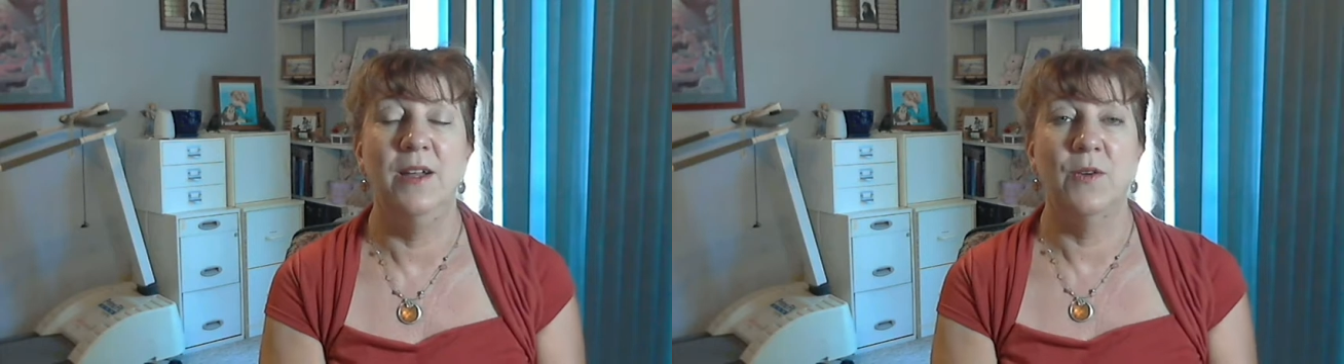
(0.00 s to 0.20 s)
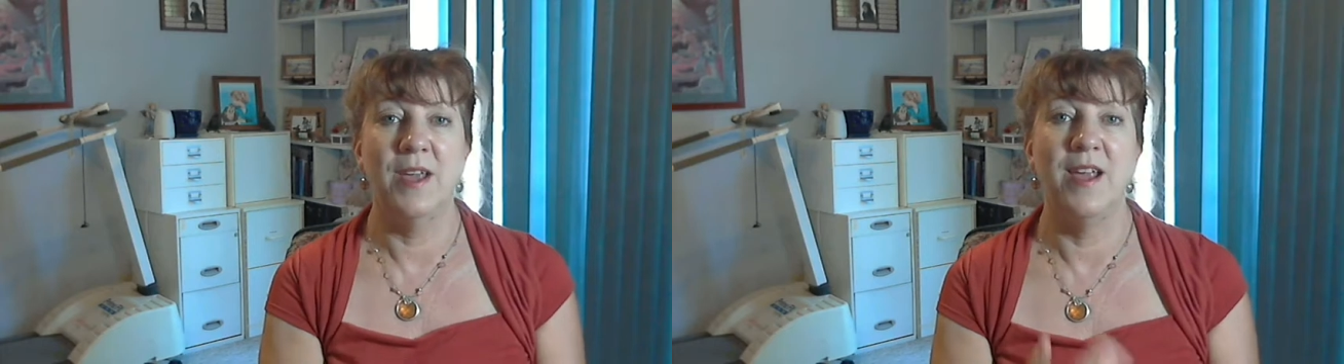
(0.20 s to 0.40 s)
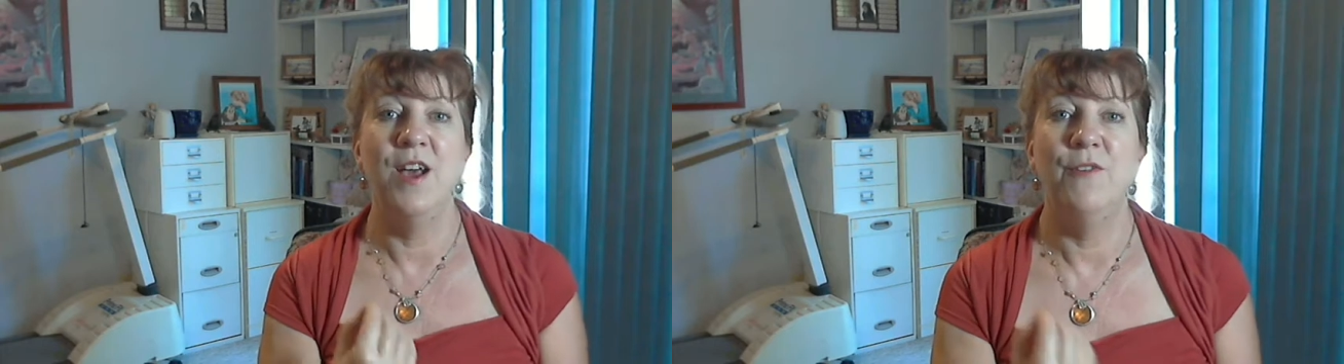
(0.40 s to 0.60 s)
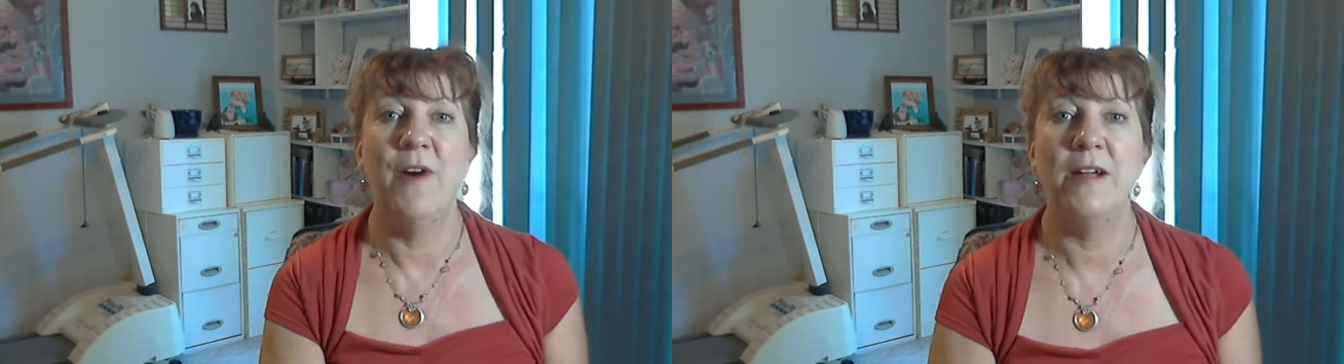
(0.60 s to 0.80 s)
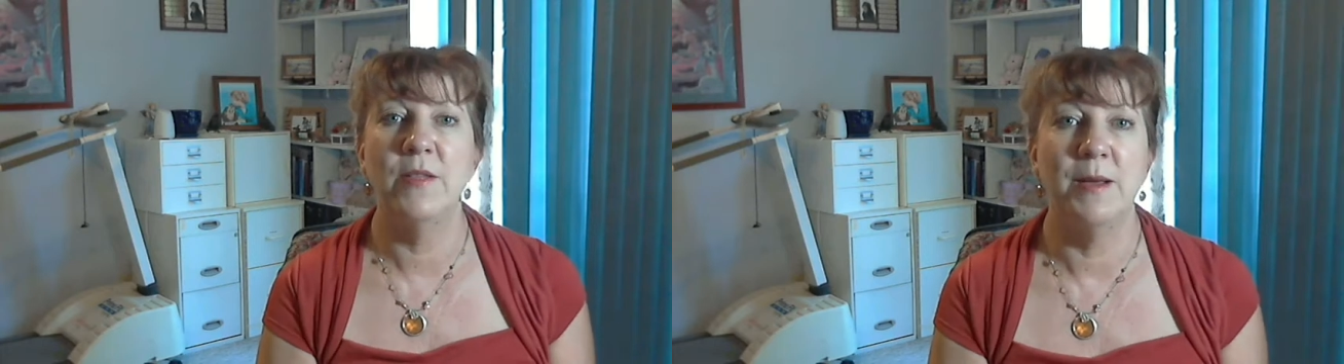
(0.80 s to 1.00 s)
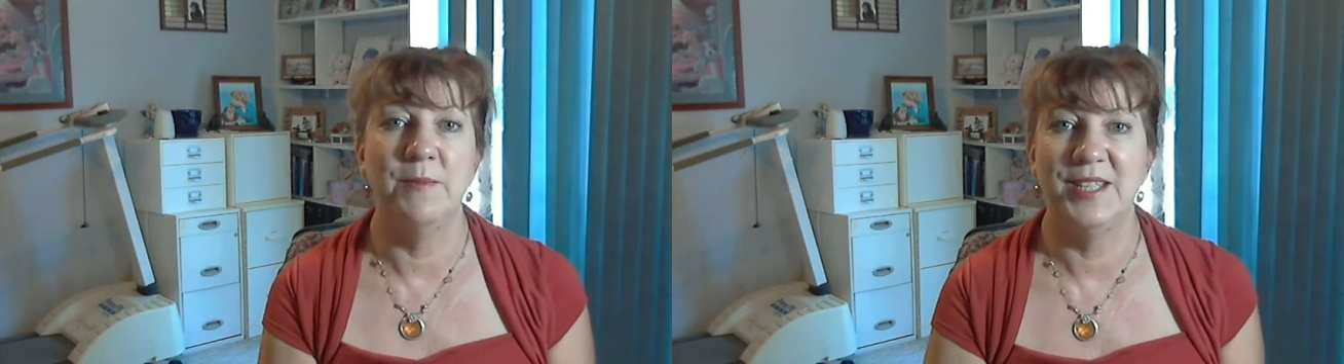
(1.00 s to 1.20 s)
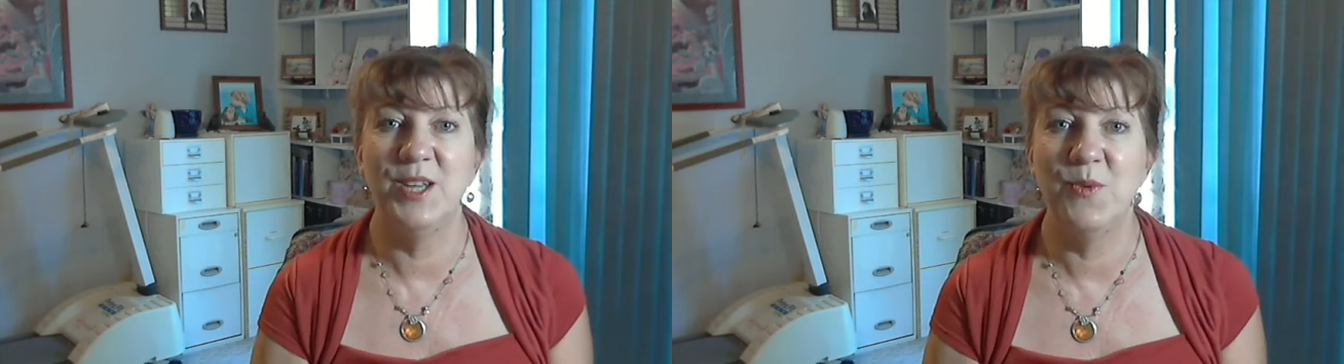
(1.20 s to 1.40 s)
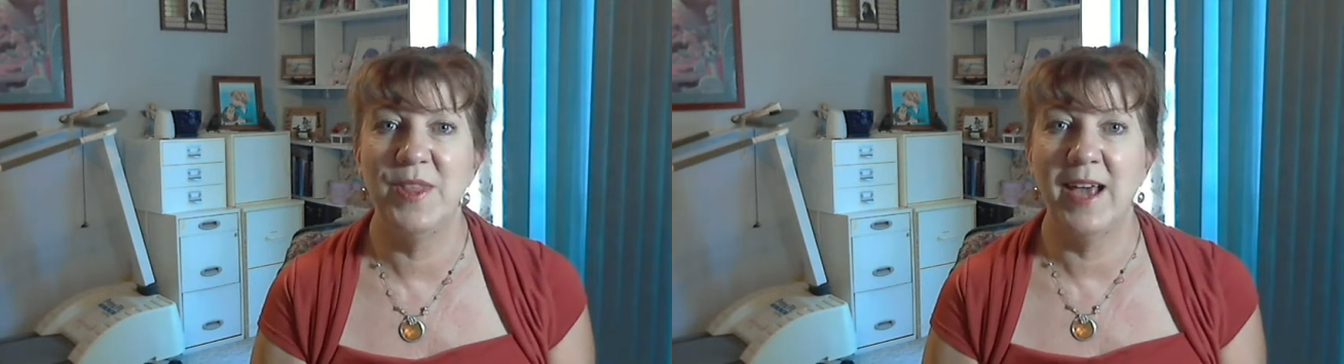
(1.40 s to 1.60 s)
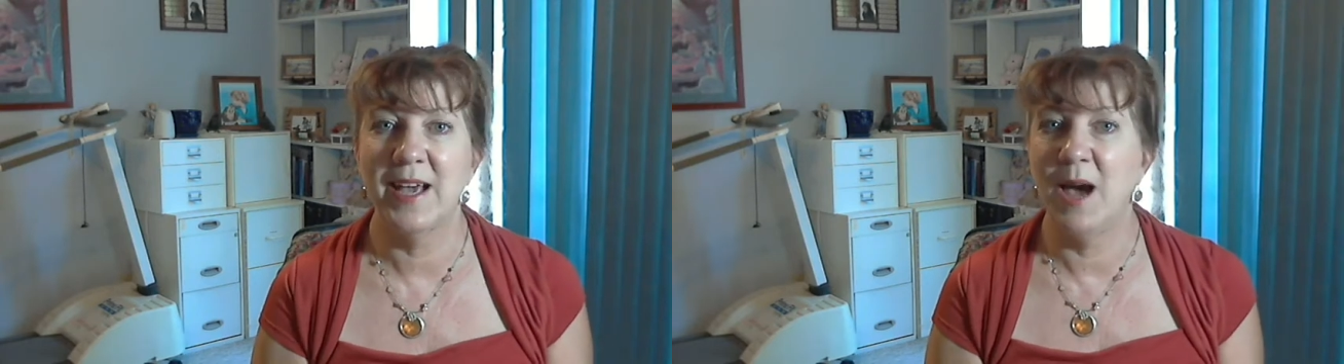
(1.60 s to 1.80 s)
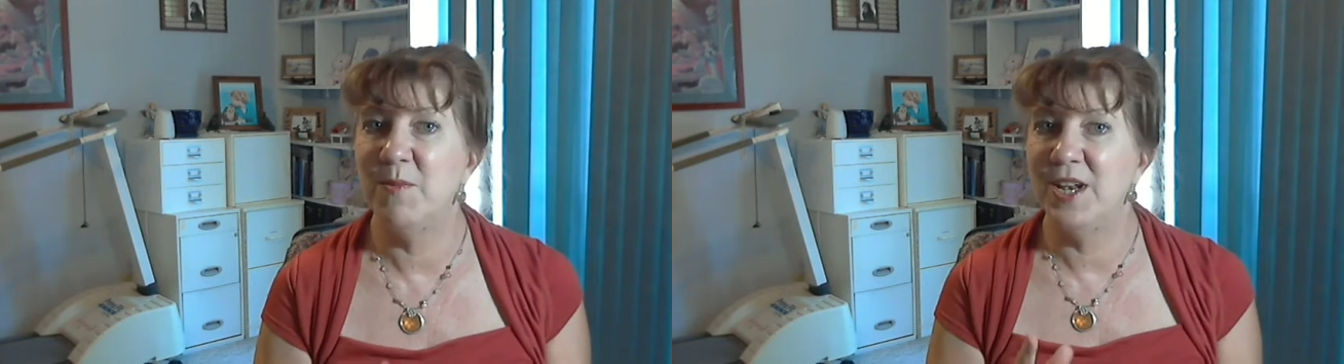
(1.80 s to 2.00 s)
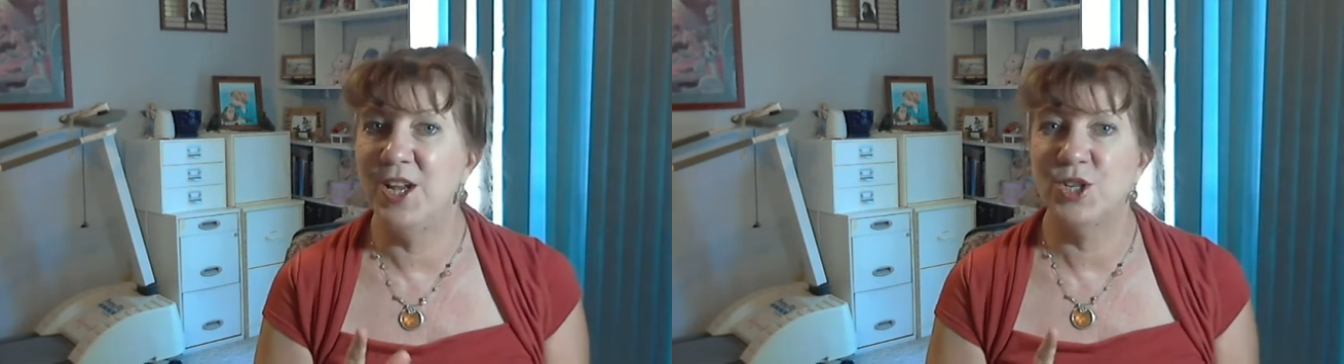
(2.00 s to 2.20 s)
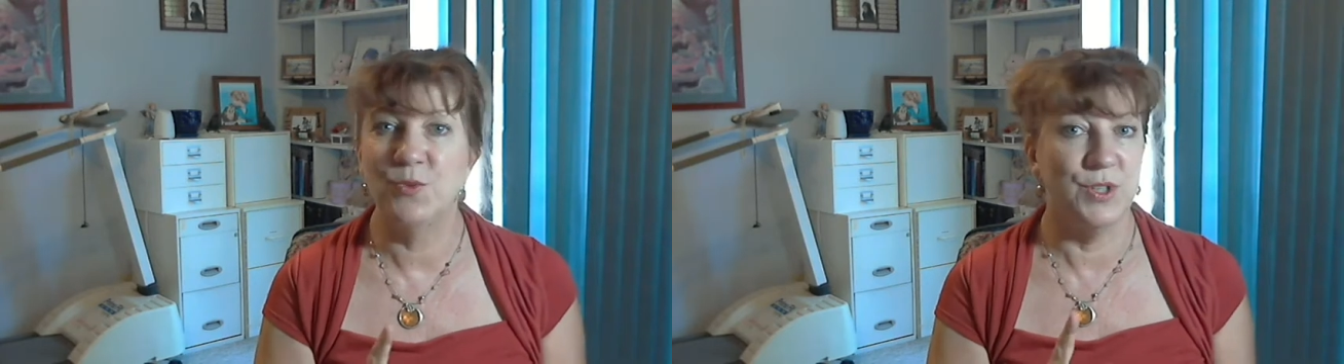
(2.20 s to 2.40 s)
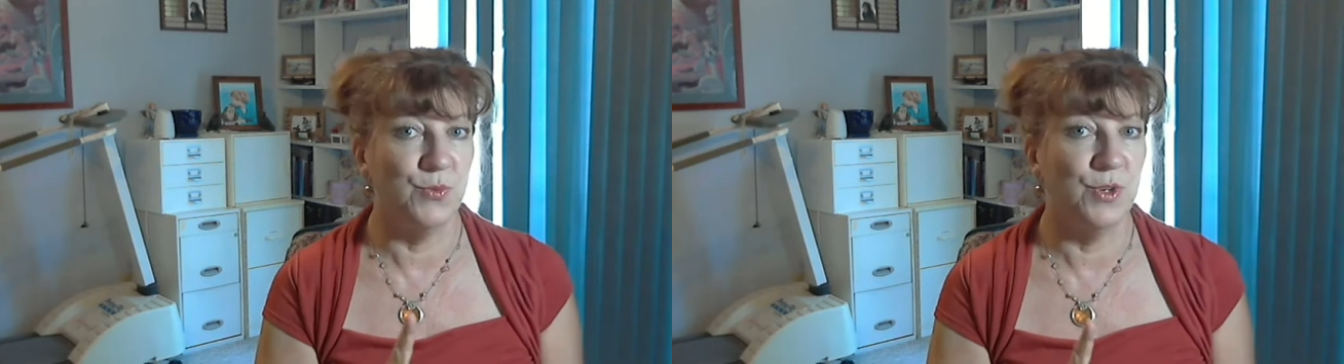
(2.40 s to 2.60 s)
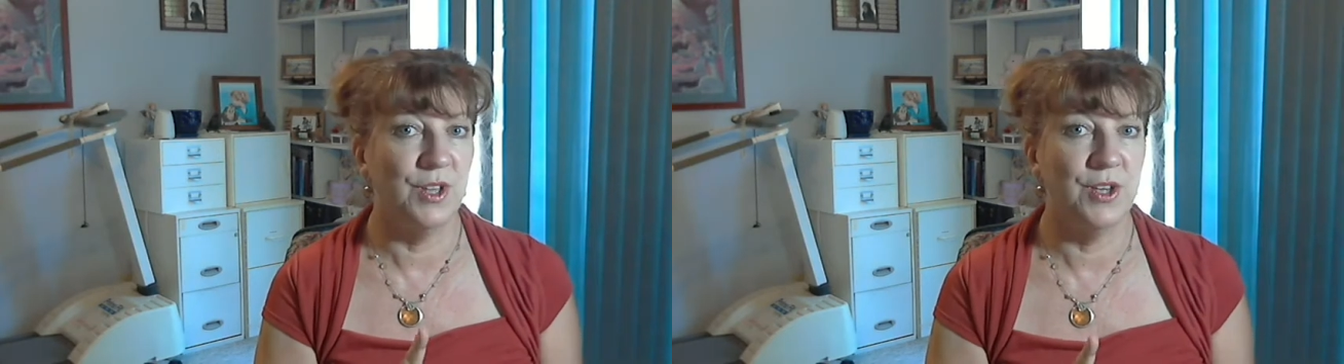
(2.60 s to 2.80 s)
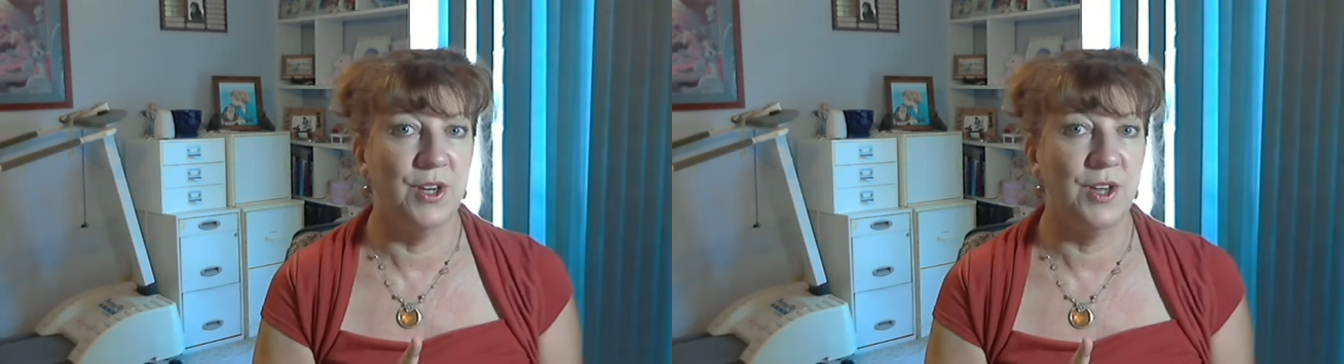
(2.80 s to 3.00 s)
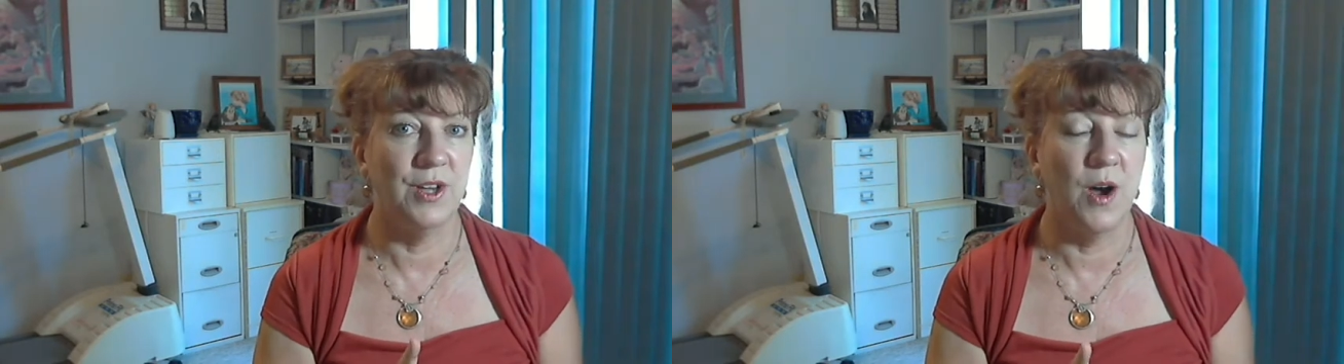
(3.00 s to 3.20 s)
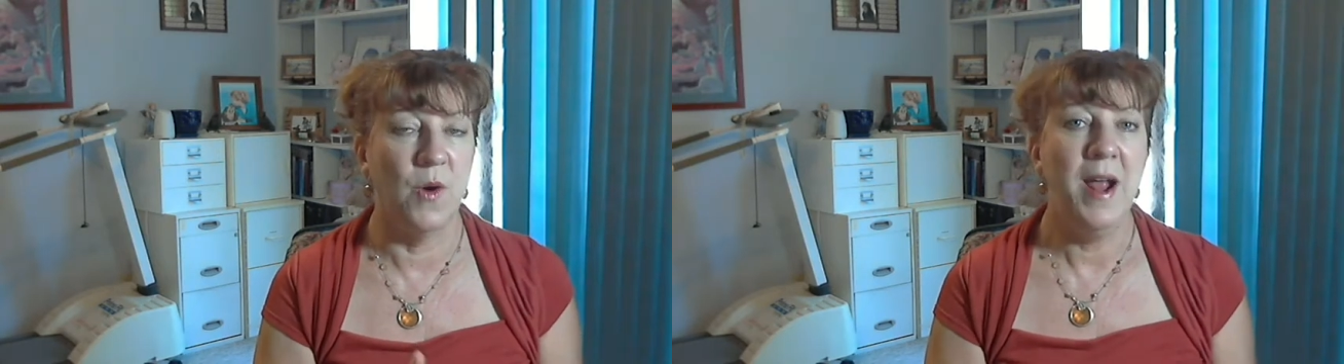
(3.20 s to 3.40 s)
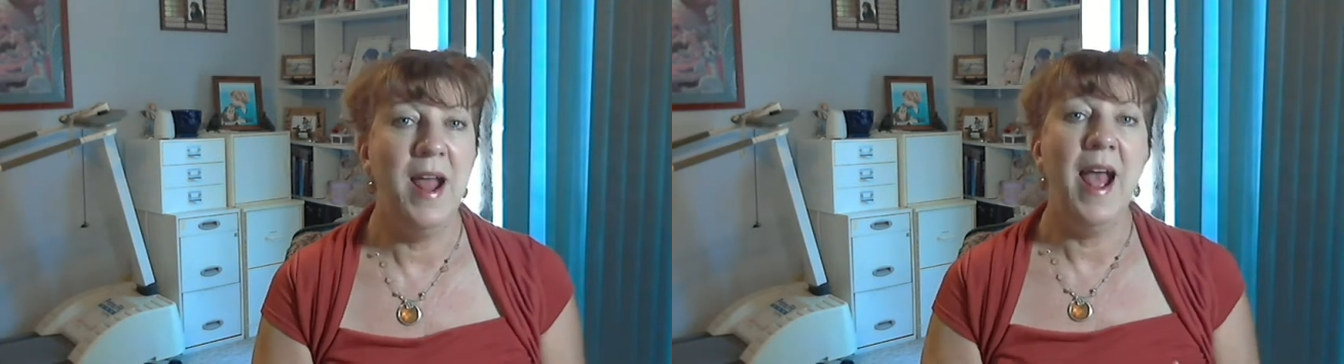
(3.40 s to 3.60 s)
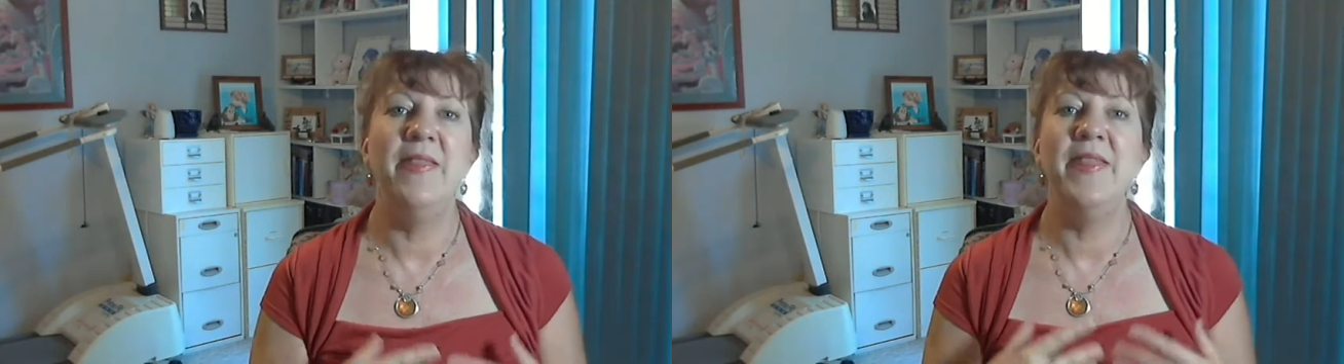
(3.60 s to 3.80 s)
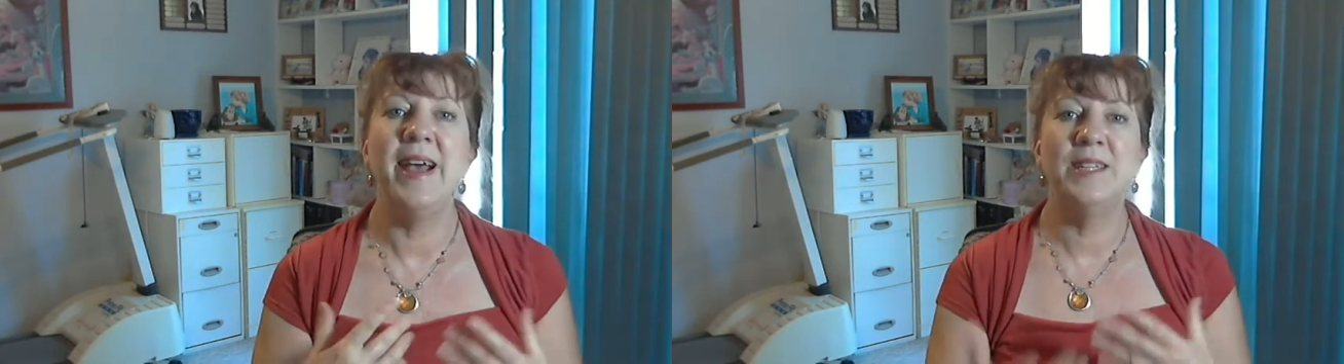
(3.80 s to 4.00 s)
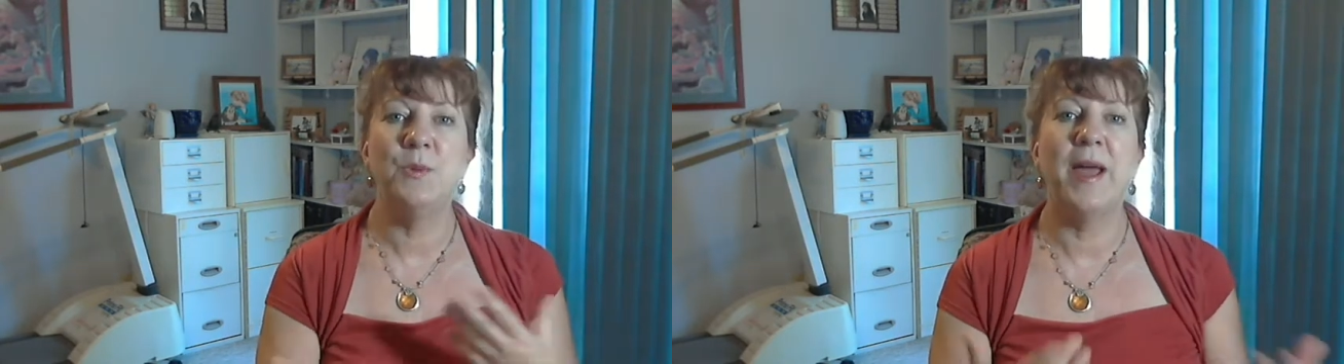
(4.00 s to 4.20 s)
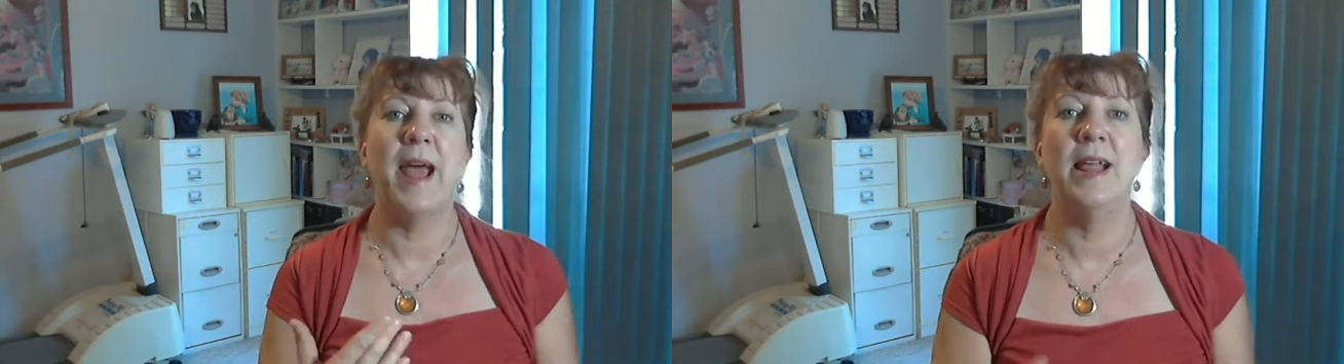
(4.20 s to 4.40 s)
Okay? Follow them. See where that combination was really going to go. And that's why I